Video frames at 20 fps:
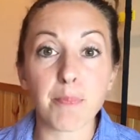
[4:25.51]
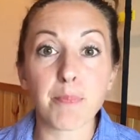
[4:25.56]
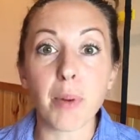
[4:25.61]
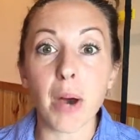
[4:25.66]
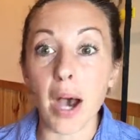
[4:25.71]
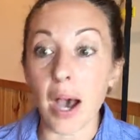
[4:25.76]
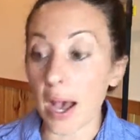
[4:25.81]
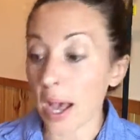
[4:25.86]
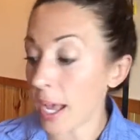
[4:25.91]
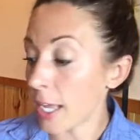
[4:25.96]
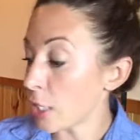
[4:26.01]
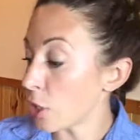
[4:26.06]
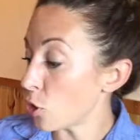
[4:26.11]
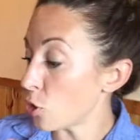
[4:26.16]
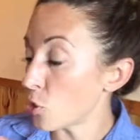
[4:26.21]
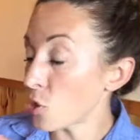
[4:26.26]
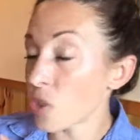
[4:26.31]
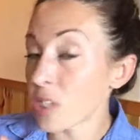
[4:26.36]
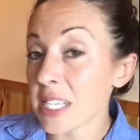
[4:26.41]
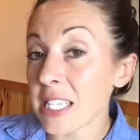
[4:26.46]
but
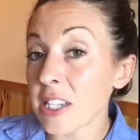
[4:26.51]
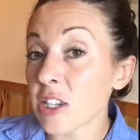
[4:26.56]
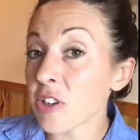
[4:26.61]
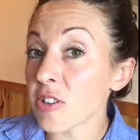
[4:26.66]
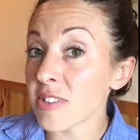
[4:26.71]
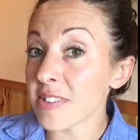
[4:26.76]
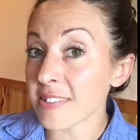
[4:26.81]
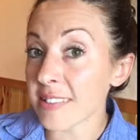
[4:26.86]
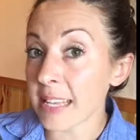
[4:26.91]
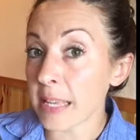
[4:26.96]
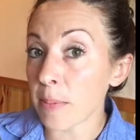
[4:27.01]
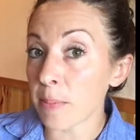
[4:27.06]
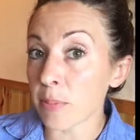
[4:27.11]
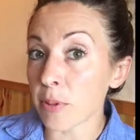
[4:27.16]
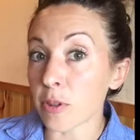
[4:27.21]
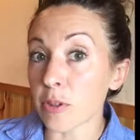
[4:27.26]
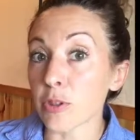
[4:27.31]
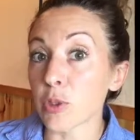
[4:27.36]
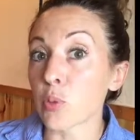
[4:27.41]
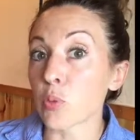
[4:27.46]
usually there's
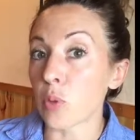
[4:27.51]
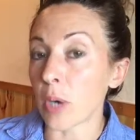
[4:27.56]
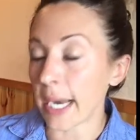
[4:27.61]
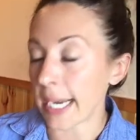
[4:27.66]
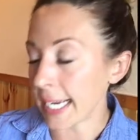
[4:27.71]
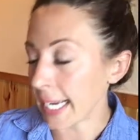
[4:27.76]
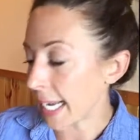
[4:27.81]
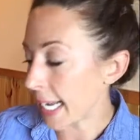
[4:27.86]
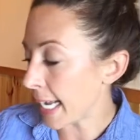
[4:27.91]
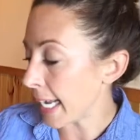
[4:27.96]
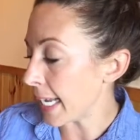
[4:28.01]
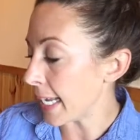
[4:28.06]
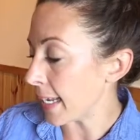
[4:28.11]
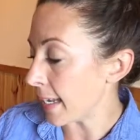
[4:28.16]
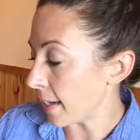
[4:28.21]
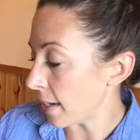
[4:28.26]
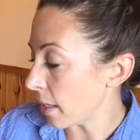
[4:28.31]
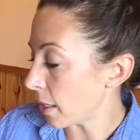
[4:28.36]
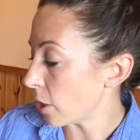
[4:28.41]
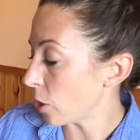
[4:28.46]
samples right
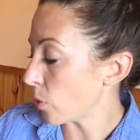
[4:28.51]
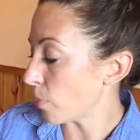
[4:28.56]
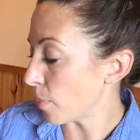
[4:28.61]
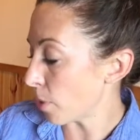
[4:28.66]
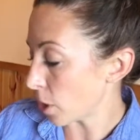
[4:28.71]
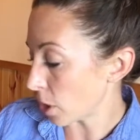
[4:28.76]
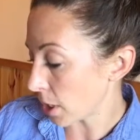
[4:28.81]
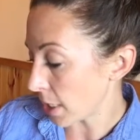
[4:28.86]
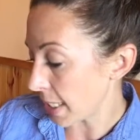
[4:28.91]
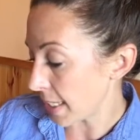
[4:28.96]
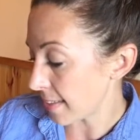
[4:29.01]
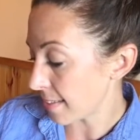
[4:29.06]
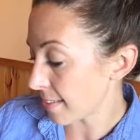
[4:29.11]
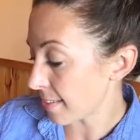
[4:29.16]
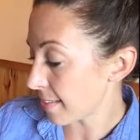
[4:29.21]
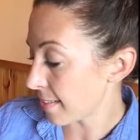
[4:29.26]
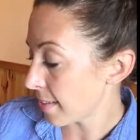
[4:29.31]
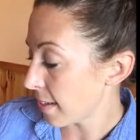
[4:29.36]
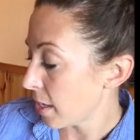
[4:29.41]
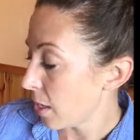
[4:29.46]
in your
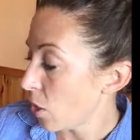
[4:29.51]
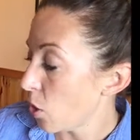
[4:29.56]
booklets,